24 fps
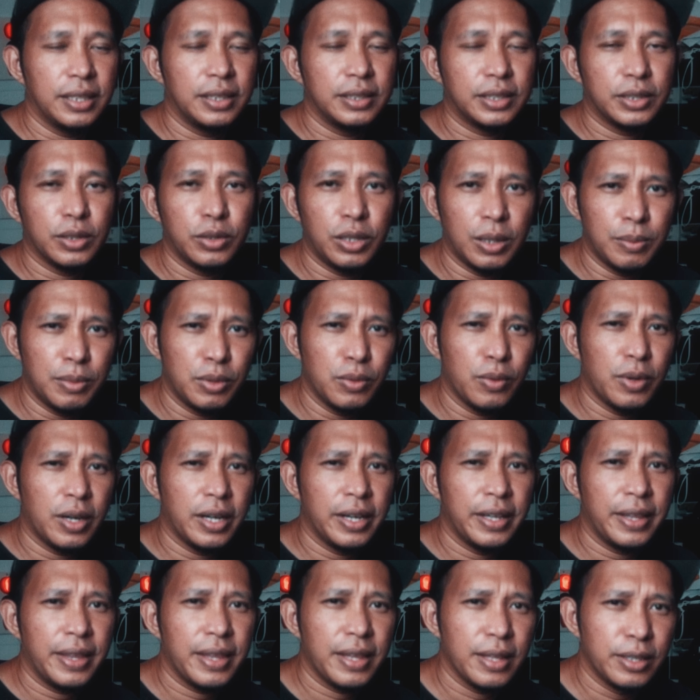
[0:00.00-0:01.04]
So number
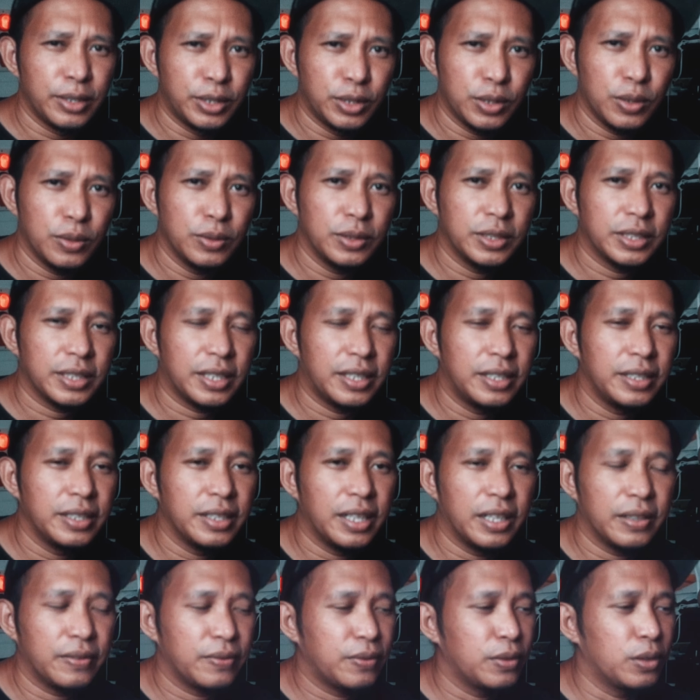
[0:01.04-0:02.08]
1, drones are
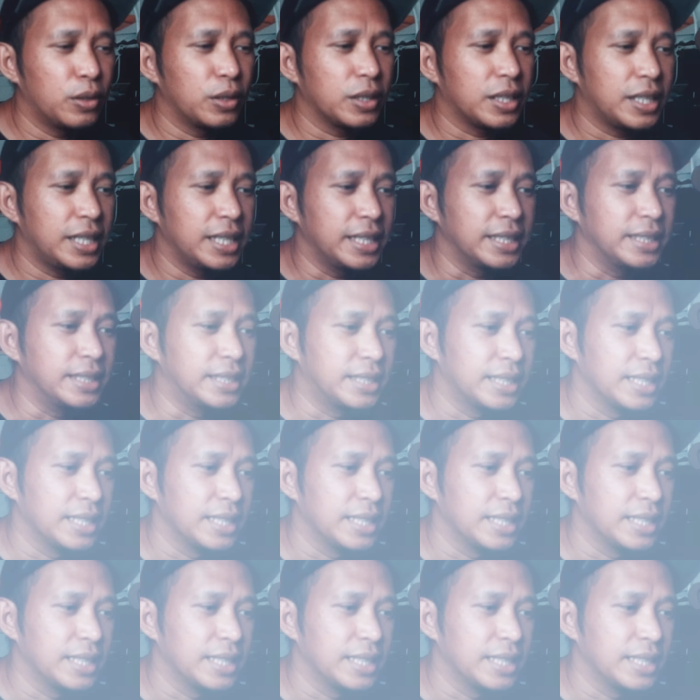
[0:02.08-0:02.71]
not for kids.